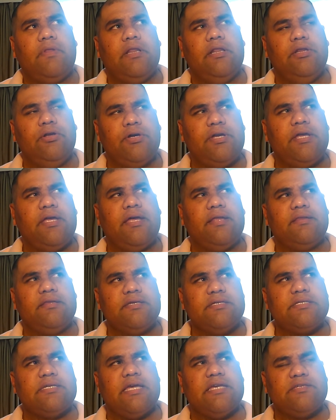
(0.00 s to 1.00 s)
looking at
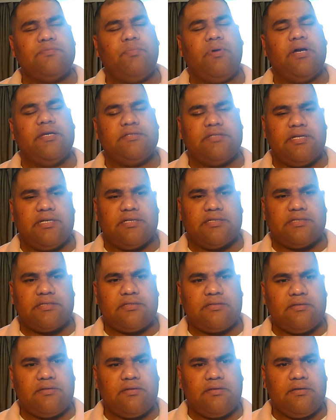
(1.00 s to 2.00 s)
this as my
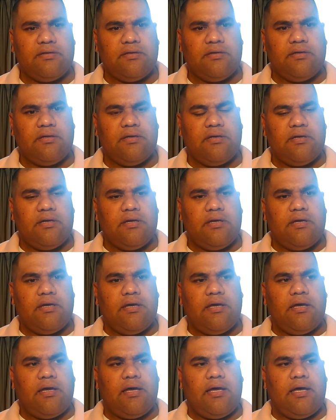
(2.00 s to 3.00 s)
test
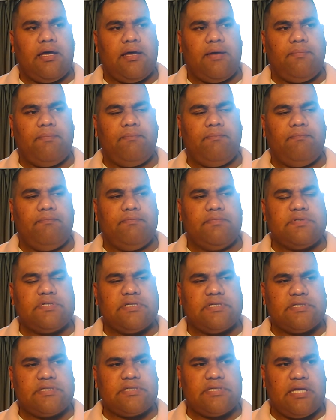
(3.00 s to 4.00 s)

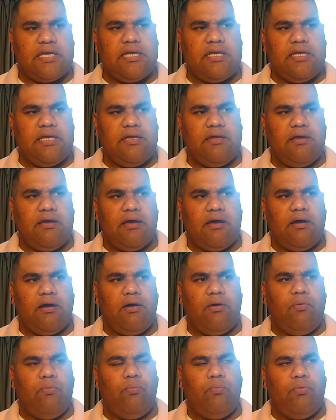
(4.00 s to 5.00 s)
to see
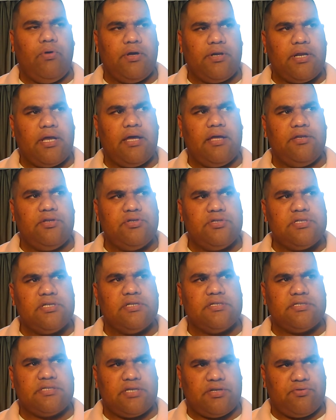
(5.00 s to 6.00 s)
what a New
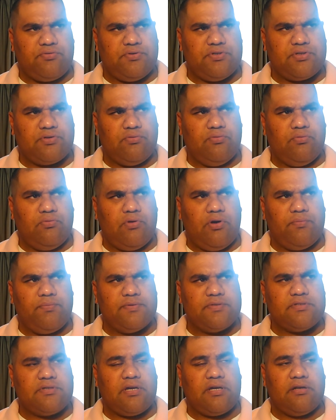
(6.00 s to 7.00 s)
Zealand secondary school
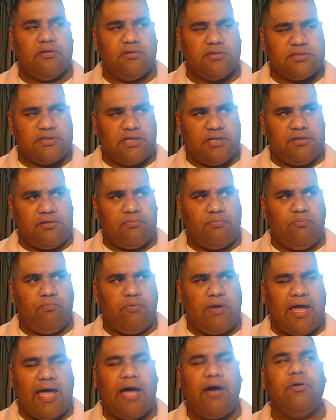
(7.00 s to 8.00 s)
open side looks like,
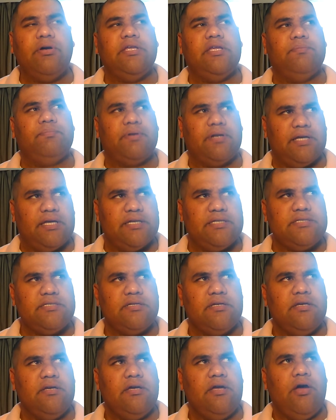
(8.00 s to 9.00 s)
how he plays,
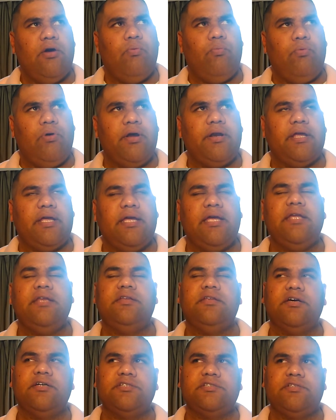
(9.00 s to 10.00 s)
what he
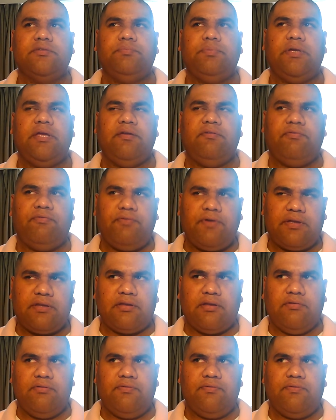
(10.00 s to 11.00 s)
does to be
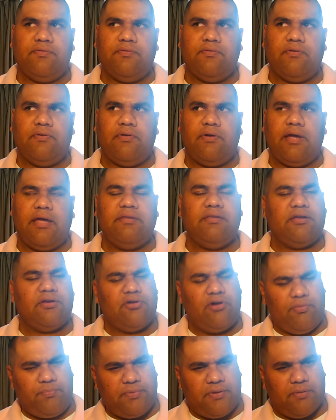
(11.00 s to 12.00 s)
effective, and then
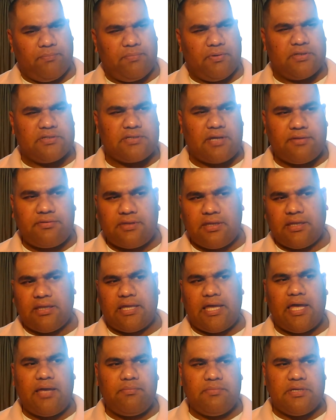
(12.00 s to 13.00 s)
copy it, because I think
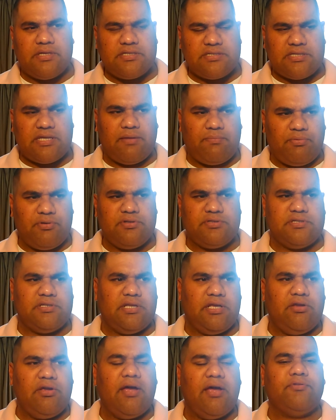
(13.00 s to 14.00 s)
Cam is that person
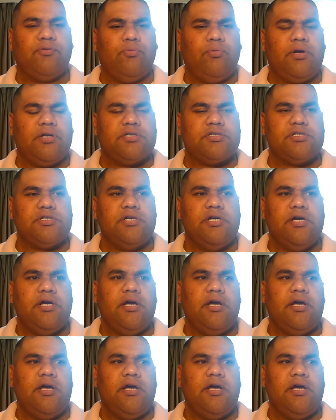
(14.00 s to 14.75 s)
that you have to watch.